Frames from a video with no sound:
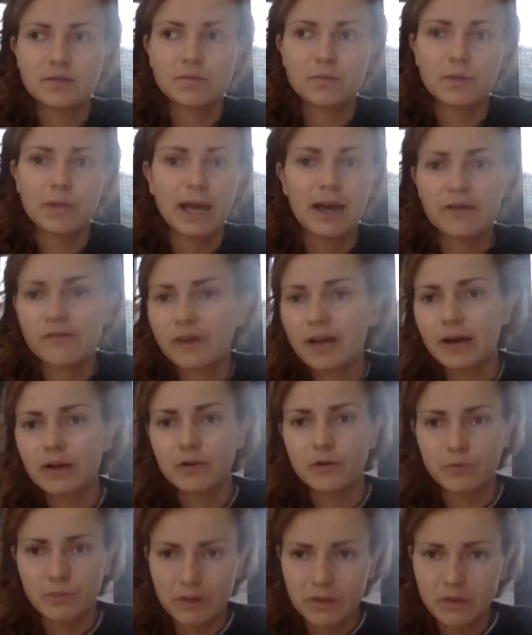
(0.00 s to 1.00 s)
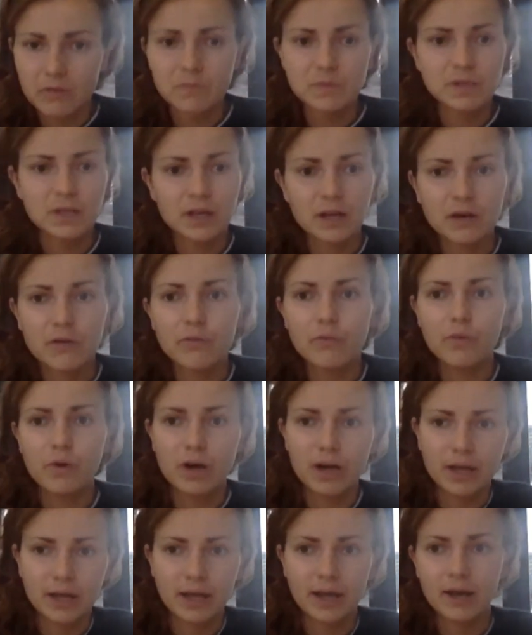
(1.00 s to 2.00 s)
we have algorithms that kind of
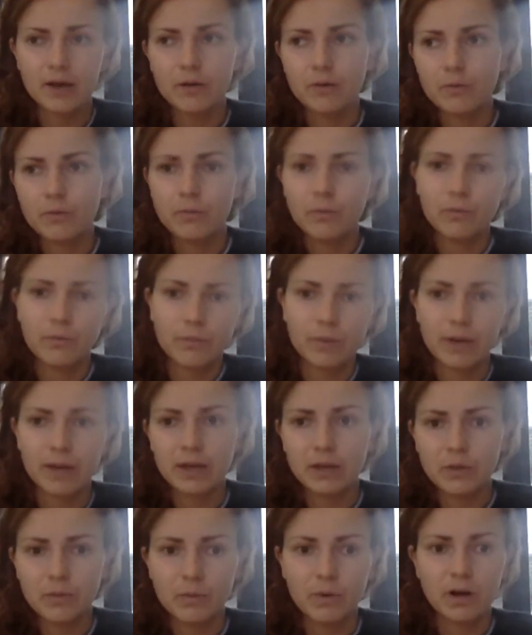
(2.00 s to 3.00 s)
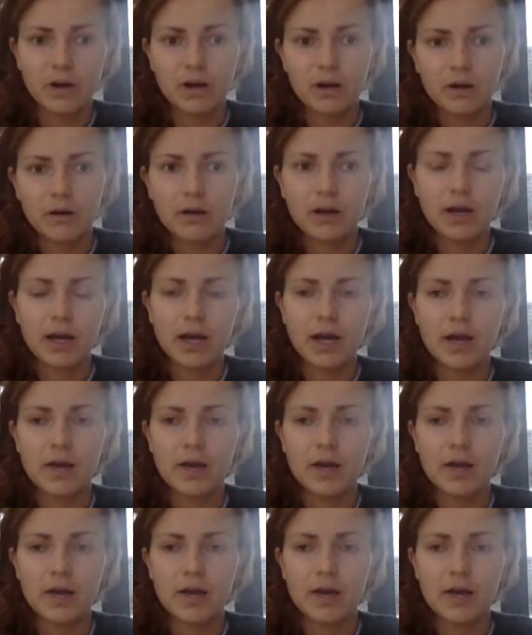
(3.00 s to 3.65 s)
work out where you are